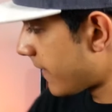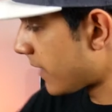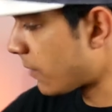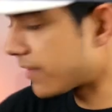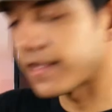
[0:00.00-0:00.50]

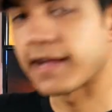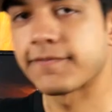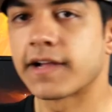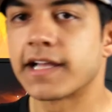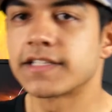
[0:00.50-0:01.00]
One thing I
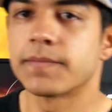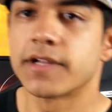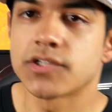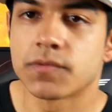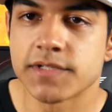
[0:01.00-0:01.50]
forgot to
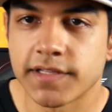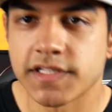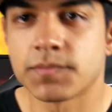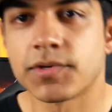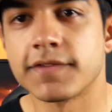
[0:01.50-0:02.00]
mention was on the
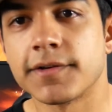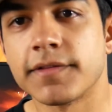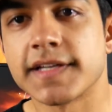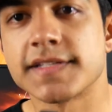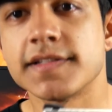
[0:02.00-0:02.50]
Springfield
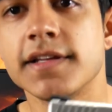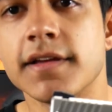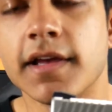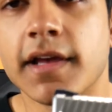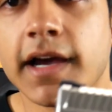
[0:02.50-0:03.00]

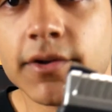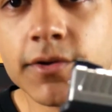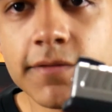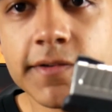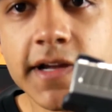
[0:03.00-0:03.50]
XD. I don't
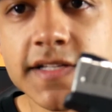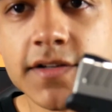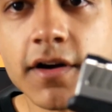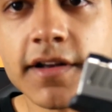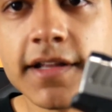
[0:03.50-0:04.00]
know if you guys
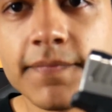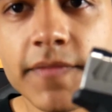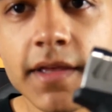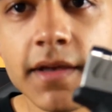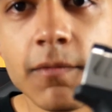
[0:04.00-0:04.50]
caught it.
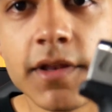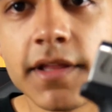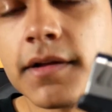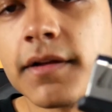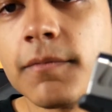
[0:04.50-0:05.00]
One
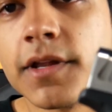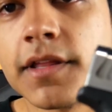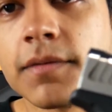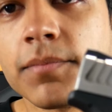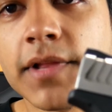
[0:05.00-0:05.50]
of
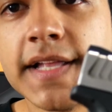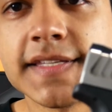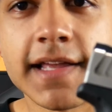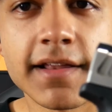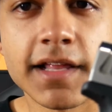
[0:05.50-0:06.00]
the
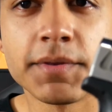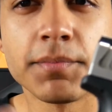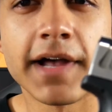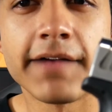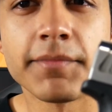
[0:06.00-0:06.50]
complaints that a lot of
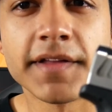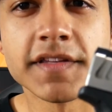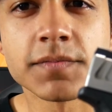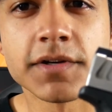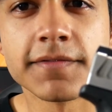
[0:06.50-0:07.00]
people have about
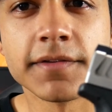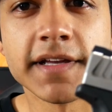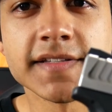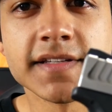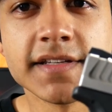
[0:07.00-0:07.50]
the Springfield
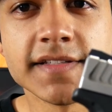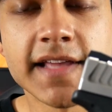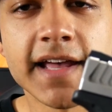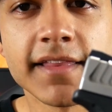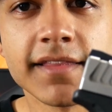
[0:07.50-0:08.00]
XD is
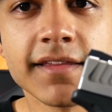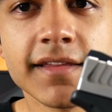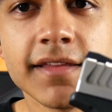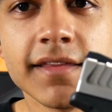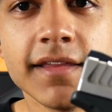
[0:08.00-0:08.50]
that
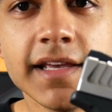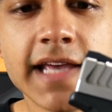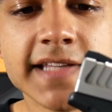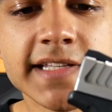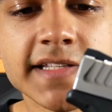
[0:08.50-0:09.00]
it
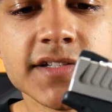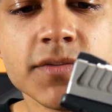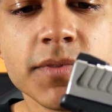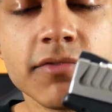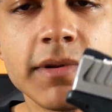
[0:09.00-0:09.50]
has that
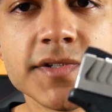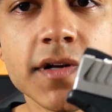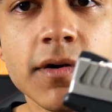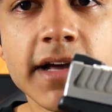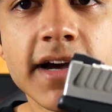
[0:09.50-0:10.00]
stupid grip
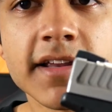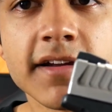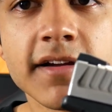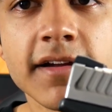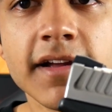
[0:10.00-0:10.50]
zone on
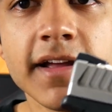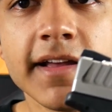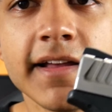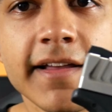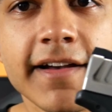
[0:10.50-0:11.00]
here.
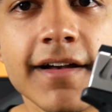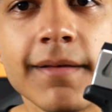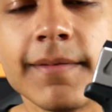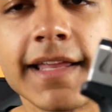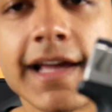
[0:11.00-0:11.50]

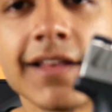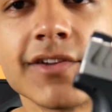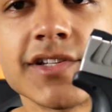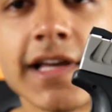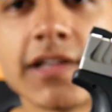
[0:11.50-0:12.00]
It kind of
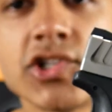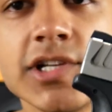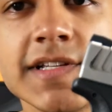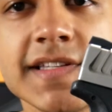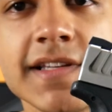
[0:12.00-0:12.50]
looks kind of
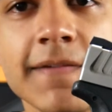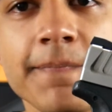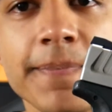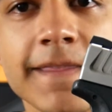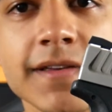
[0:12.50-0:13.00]
cheesy.
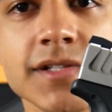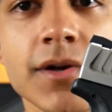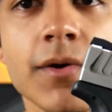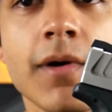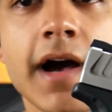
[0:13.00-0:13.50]

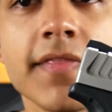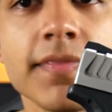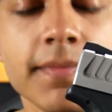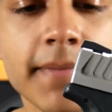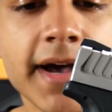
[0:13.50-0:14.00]
So
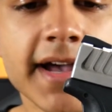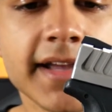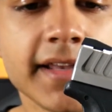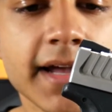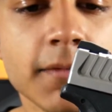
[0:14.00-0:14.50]
on
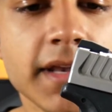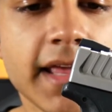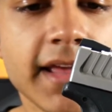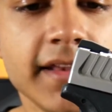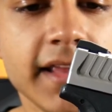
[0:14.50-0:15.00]
mine, I went
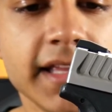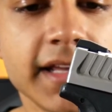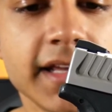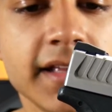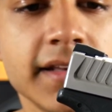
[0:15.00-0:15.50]
ahead
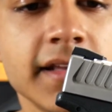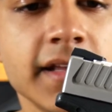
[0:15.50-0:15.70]
and